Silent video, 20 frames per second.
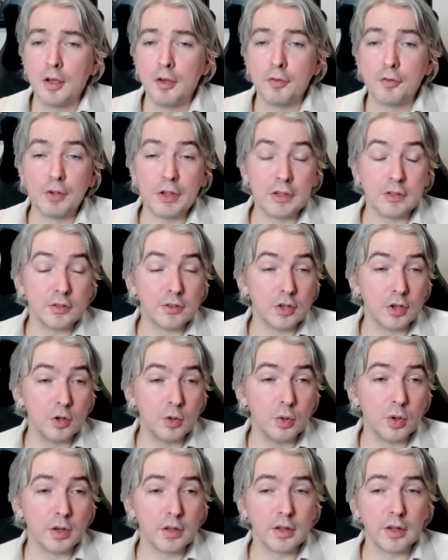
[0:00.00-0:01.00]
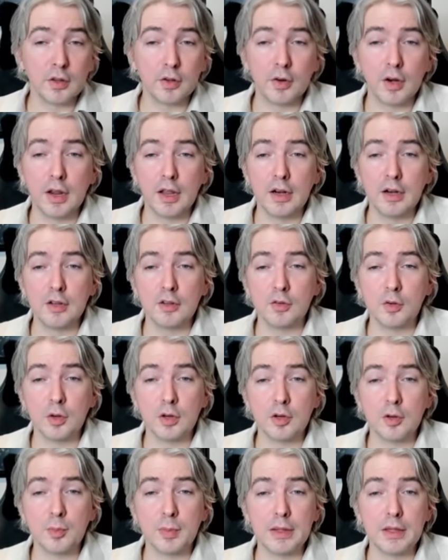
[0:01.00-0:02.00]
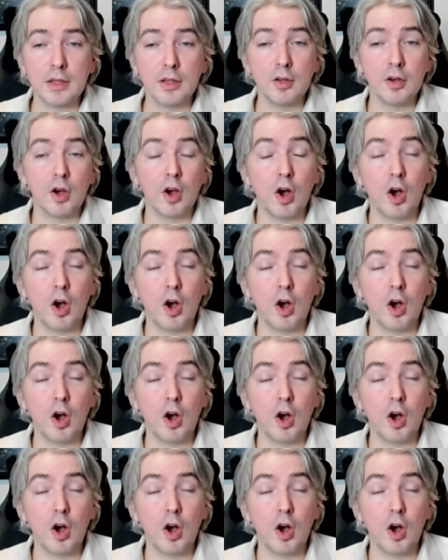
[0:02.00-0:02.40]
Phase two, on the other hand, is going to be